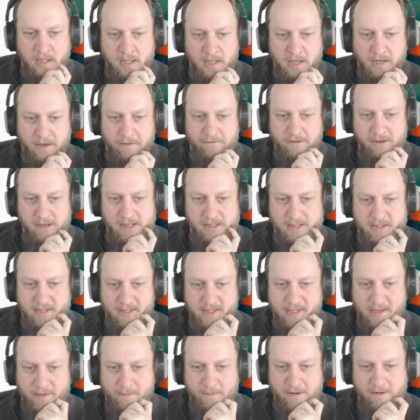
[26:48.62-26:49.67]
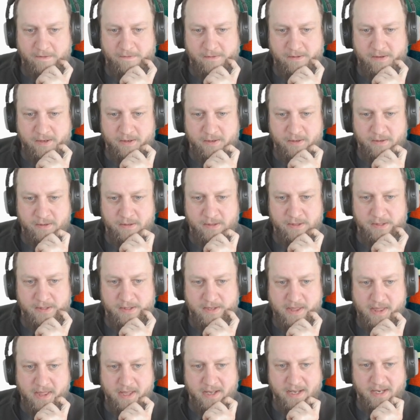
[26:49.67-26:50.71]
I feel like some of those
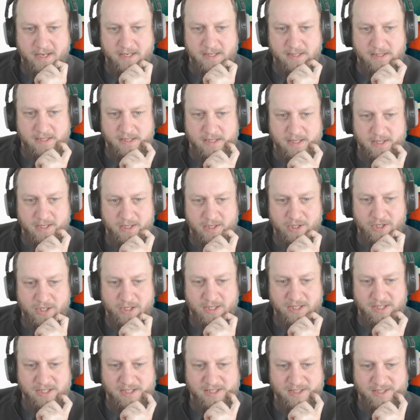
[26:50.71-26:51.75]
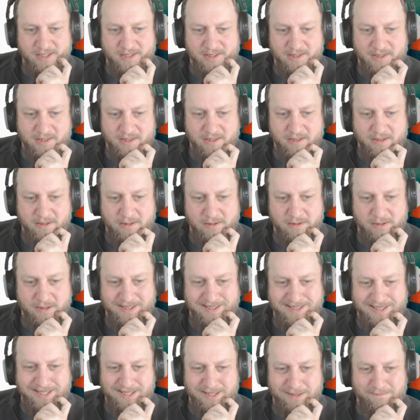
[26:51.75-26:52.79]
things are just
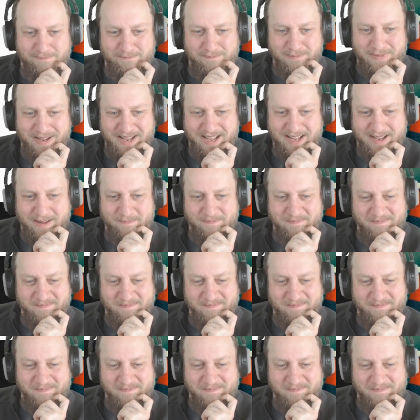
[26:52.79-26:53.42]
spam